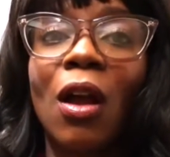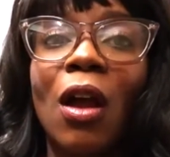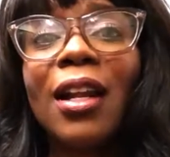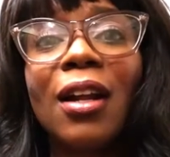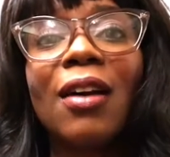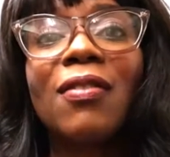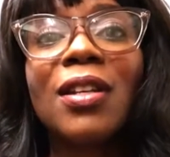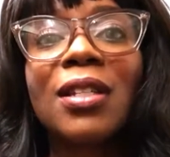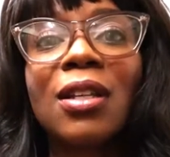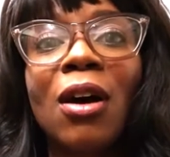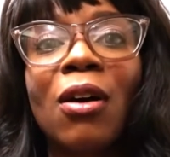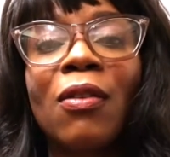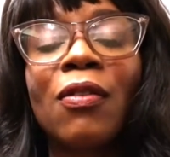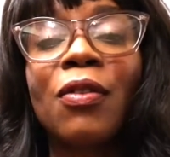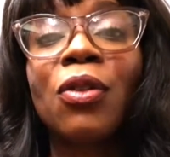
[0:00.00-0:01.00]
In and of
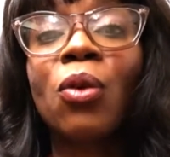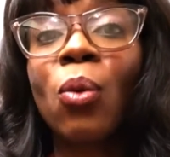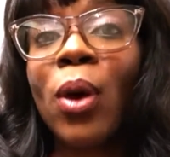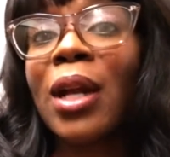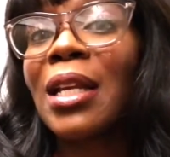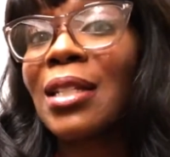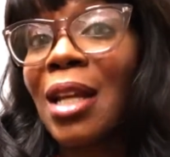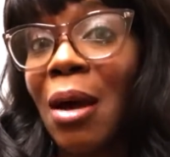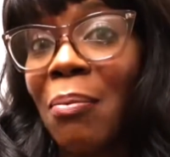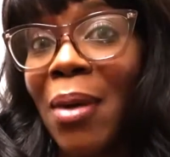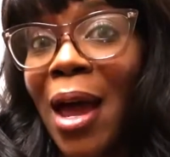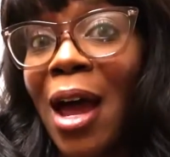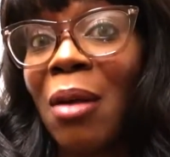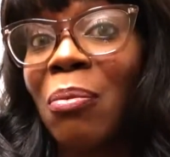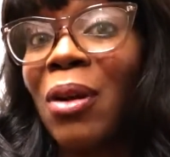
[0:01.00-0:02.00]
itself, the win is not
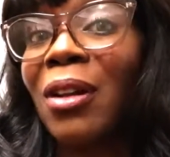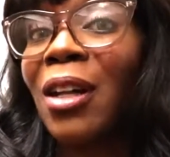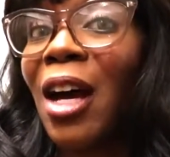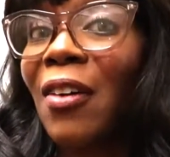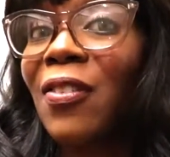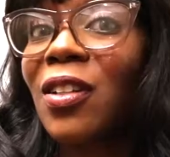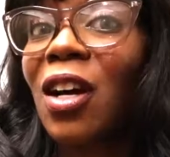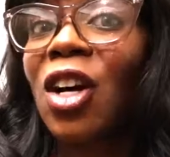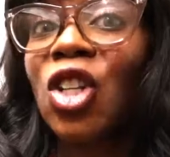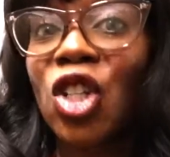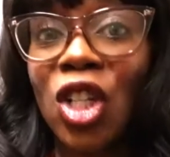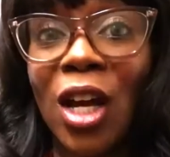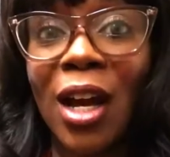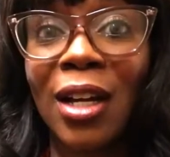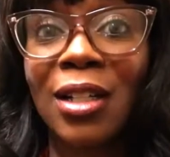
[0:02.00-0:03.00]
bad, but left
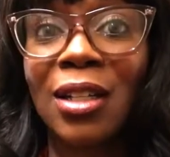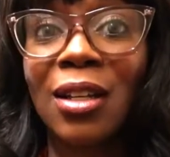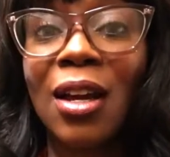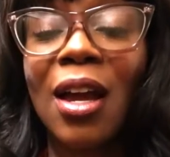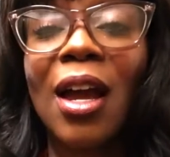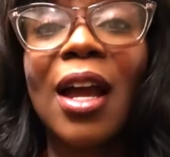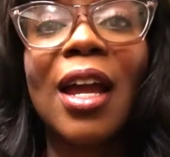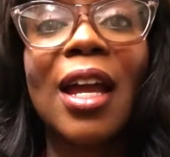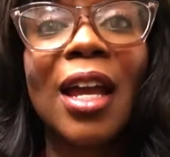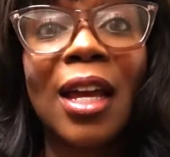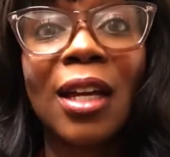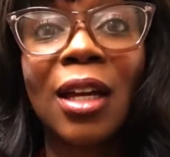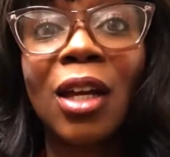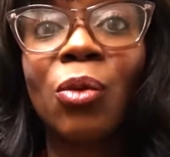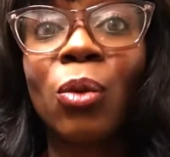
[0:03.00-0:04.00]
unchecked,
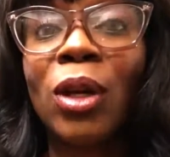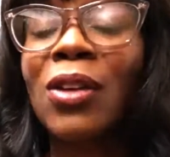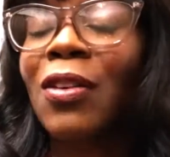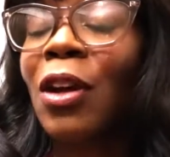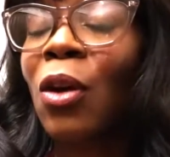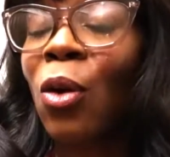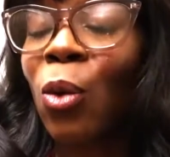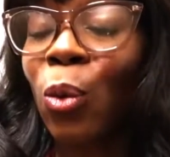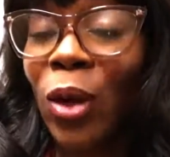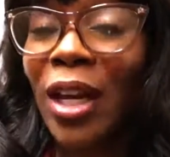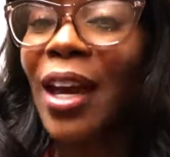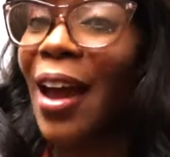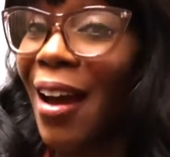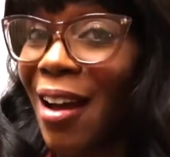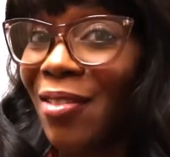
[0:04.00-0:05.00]
it can
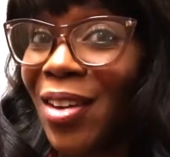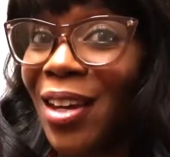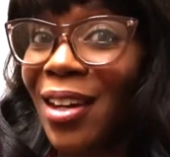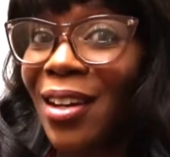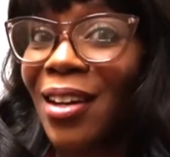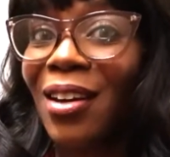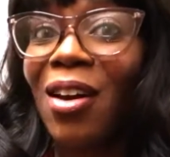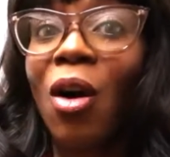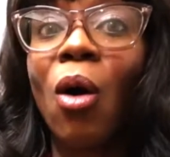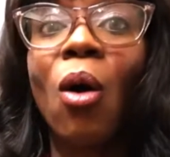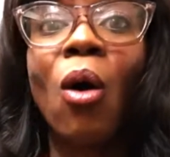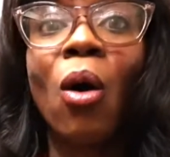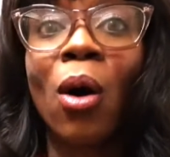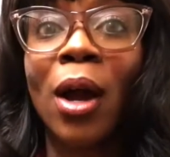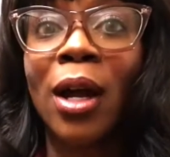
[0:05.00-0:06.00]
wreak havoc
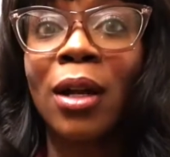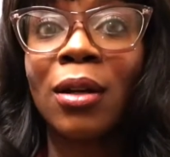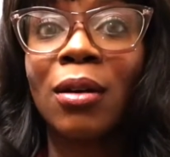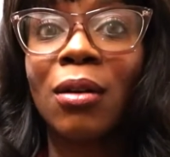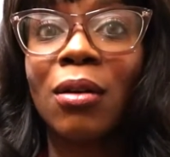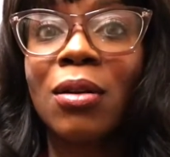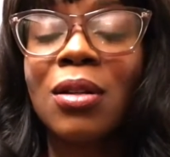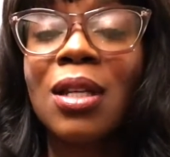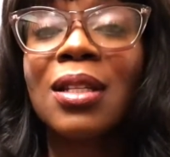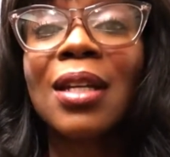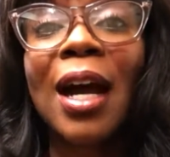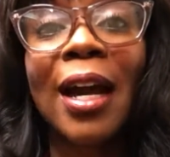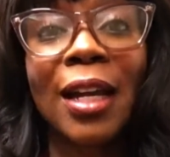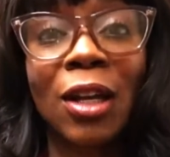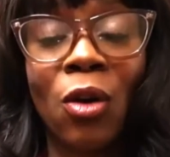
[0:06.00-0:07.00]
on
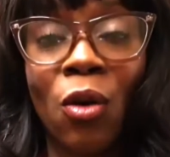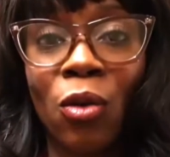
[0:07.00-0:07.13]
society